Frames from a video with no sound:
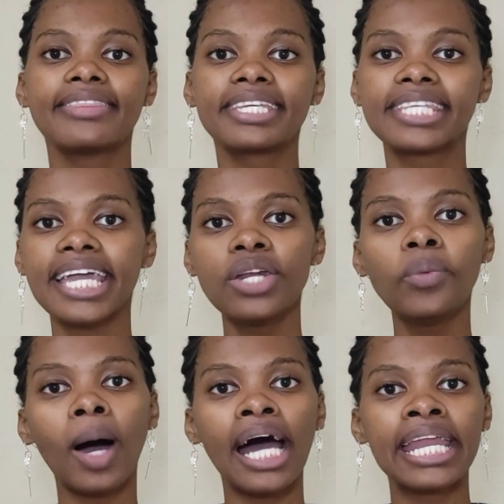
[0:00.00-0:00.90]
The second
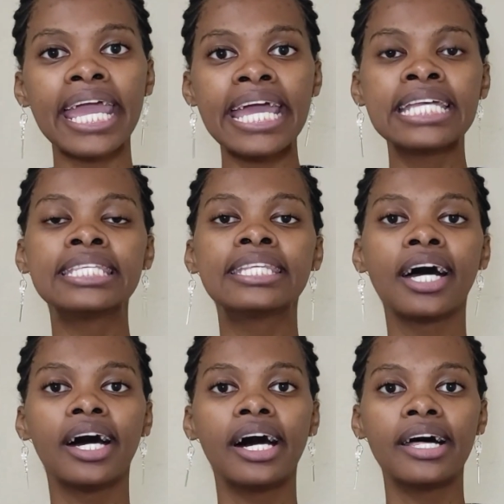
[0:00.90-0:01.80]
one
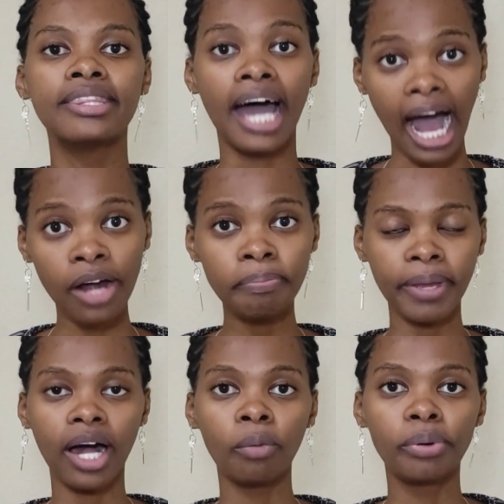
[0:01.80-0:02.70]
is the
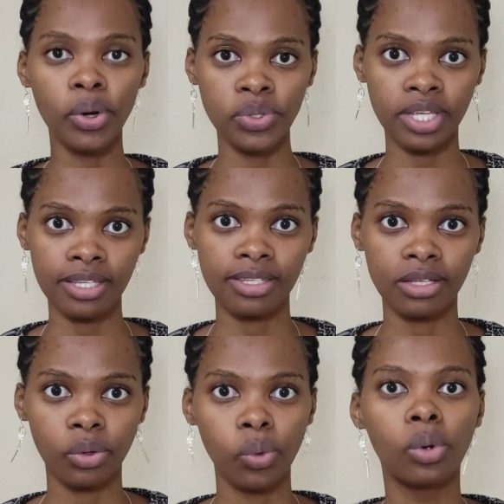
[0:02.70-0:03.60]
RPL process.